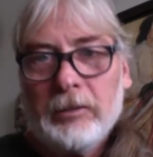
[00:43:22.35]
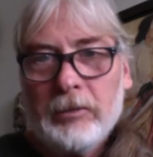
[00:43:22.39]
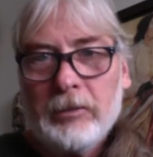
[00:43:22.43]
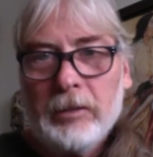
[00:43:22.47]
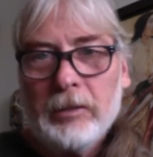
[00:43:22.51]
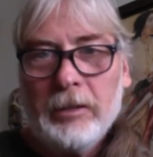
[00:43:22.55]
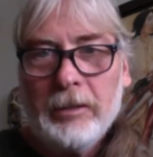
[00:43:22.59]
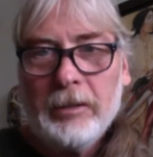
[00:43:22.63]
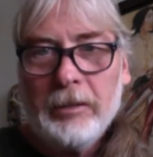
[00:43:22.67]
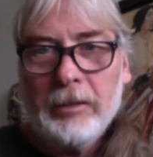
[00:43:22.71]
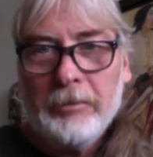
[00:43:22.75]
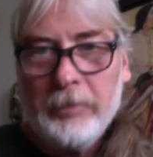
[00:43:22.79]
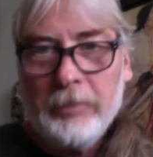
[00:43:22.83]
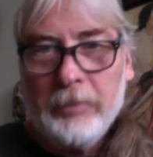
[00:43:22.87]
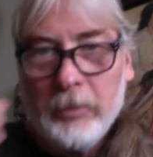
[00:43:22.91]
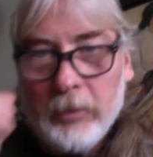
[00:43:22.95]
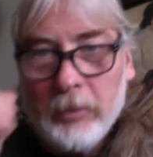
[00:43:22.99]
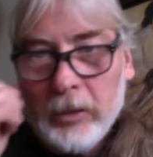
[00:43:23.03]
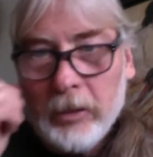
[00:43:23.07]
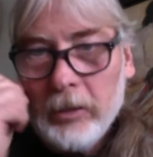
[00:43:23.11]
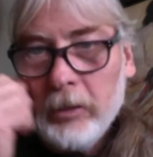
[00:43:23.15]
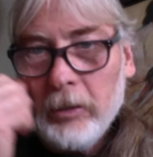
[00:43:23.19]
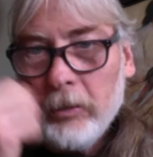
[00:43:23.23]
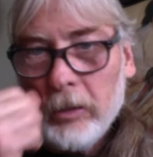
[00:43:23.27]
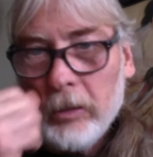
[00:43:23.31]
that if you want
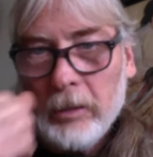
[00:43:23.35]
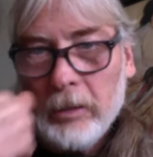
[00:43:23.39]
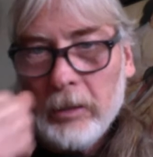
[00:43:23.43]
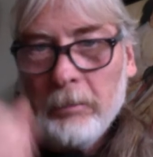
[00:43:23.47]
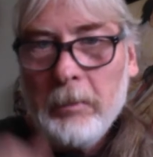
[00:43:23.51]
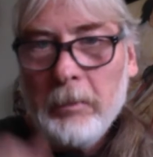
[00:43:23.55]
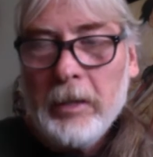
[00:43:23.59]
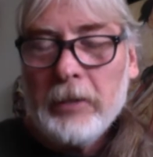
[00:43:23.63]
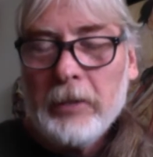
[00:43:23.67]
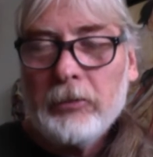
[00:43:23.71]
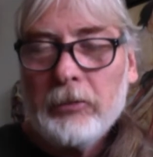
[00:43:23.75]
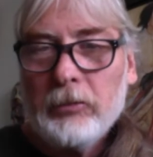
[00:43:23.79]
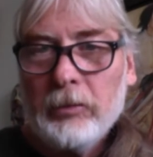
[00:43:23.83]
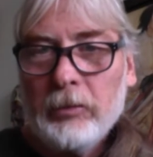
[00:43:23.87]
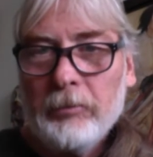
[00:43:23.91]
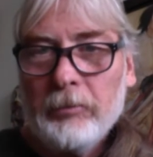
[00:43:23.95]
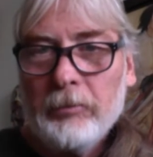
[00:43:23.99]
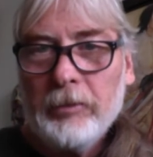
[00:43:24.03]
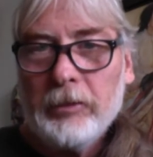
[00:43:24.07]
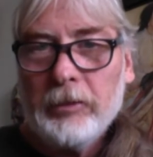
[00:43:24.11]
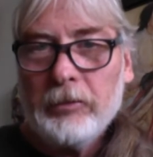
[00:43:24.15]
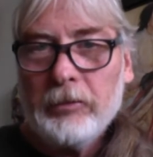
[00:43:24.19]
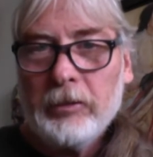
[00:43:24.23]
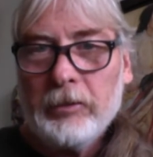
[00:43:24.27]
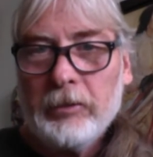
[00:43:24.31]
to know what the myths of
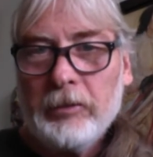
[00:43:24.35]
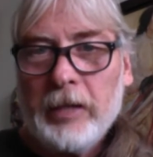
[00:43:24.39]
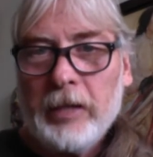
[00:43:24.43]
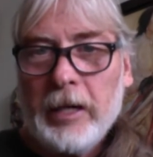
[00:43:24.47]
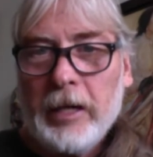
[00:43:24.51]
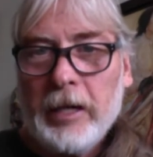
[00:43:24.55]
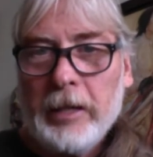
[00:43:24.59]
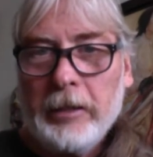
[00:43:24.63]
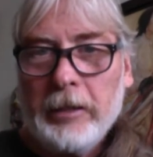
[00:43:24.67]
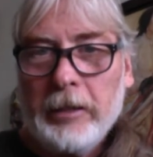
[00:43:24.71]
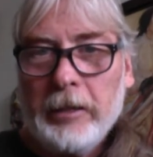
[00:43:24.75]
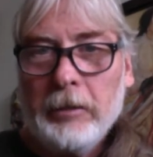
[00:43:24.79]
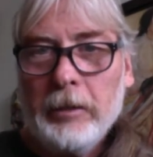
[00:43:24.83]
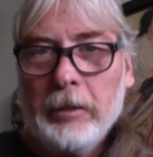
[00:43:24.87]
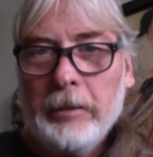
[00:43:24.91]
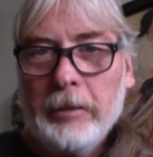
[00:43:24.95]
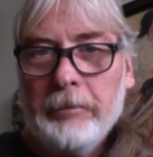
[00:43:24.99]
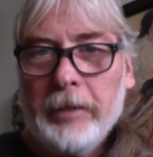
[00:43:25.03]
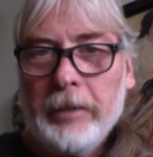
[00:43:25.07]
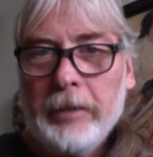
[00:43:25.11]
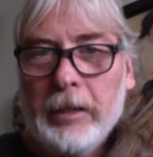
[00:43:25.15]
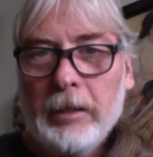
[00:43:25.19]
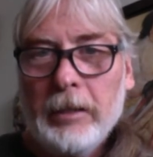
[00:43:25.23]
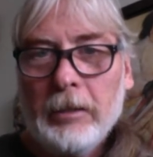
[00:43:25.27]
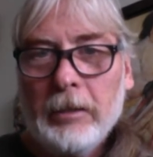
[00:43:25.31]
the society you live
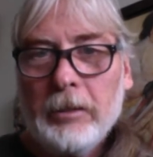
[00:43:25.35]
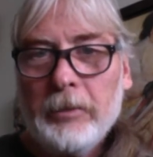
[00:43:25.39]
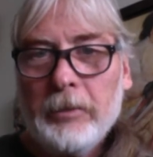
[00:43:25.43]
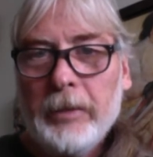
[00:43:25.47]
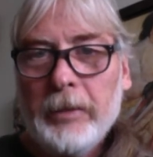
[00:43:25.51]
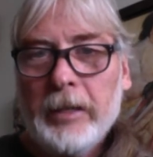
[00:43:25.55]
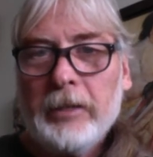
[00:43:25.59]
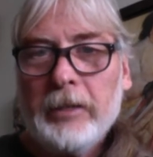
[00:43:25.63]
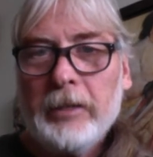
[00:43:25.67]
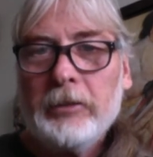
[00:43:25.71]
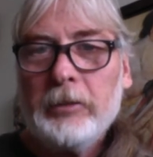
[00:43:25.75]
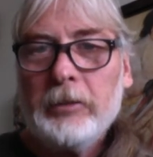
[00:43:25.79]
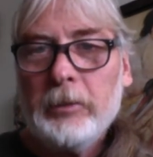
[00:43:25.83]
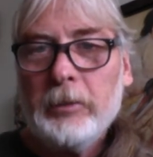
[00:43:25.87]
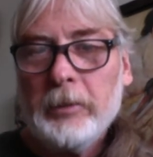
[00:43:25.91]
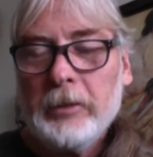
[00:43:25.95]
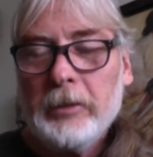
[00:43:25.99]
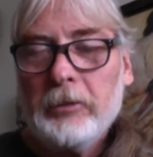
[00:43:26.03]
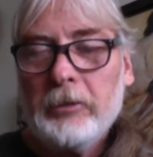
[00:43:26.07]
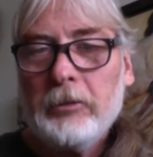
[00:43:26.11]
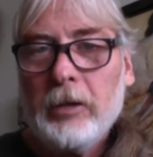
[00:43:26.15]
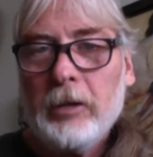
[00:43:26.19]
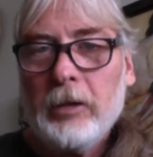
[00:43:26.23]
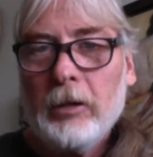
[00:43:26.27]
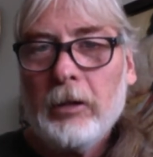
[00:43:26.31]
in, look around and see what
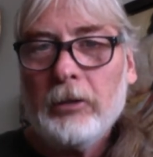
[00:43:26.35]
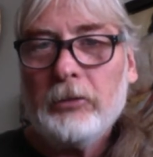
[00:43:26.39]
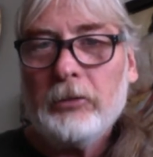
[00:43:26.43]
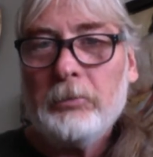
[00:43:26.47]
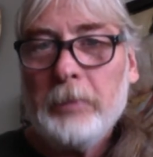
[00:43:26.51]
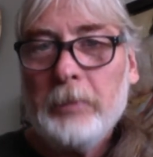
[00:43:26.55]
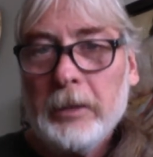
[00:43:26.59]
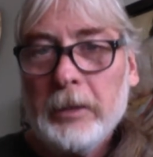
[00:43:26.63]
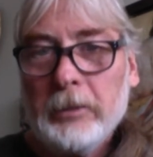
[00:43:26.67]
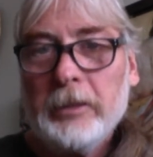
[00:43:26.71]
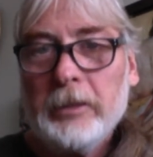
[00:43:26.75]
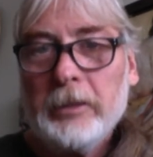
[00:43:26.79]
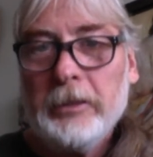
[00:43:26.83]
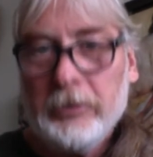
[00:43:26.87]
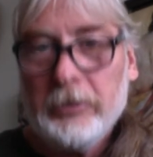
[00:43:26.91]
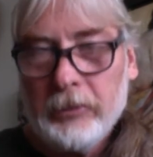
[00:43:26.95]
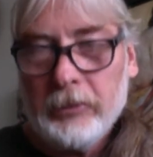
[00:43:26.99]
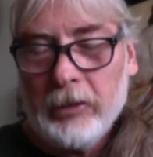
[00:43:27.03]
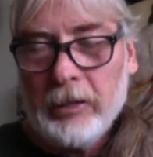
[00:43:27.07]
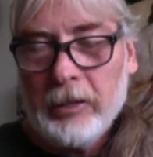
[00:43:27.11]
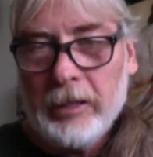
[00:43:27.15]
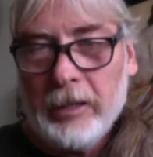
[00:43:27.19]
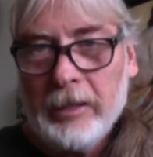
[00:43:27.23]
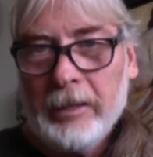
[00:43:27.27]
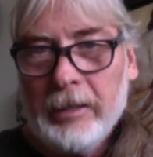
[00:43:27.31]
the tallest buildings
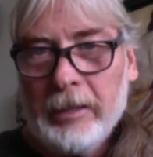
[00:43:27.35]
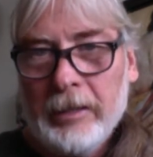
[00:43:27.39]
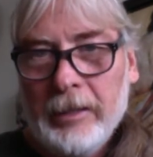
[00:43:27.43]
are